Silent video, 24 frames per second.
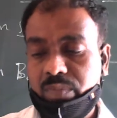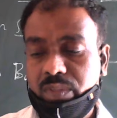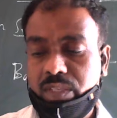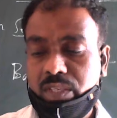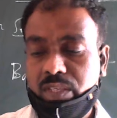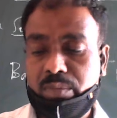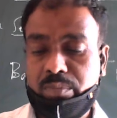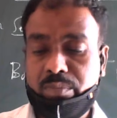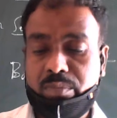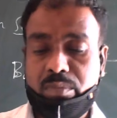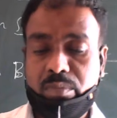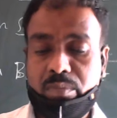
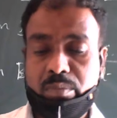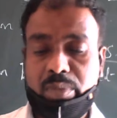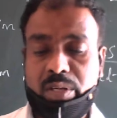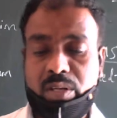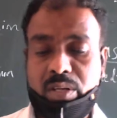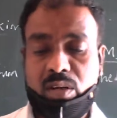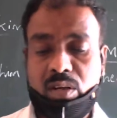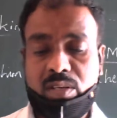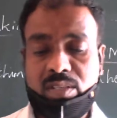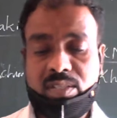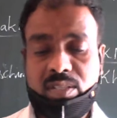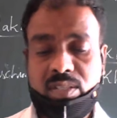him
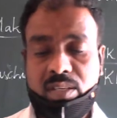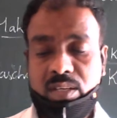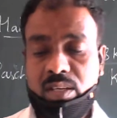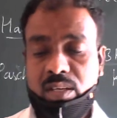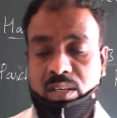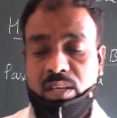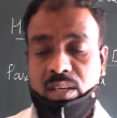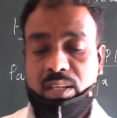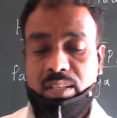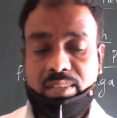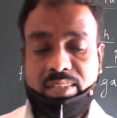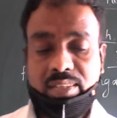because
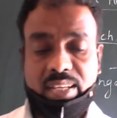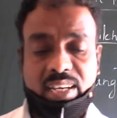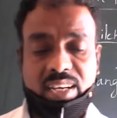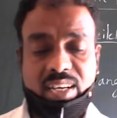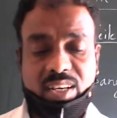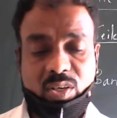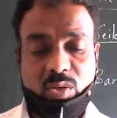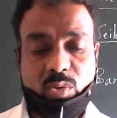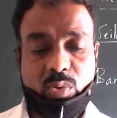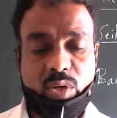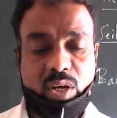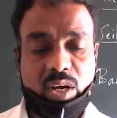
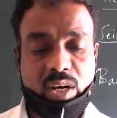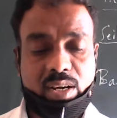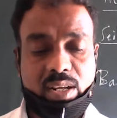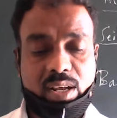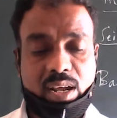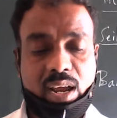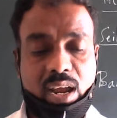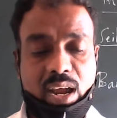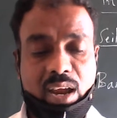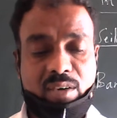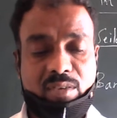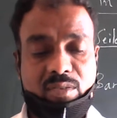they do not
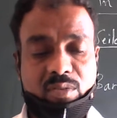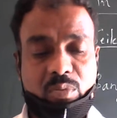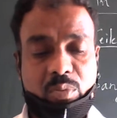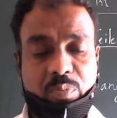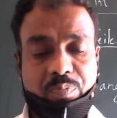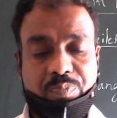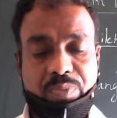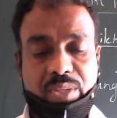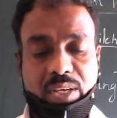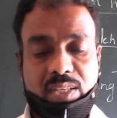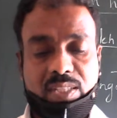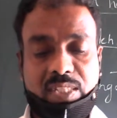have
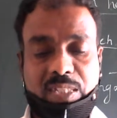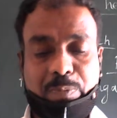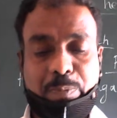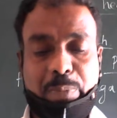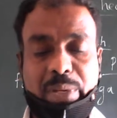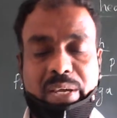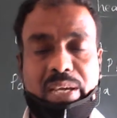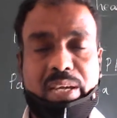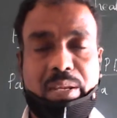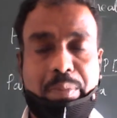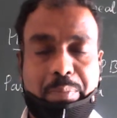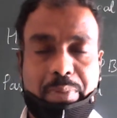a
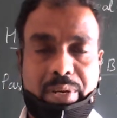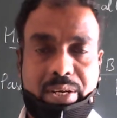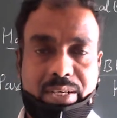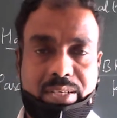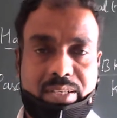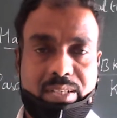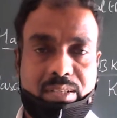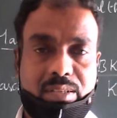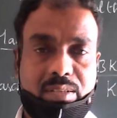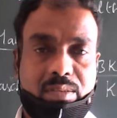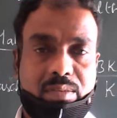spare bed.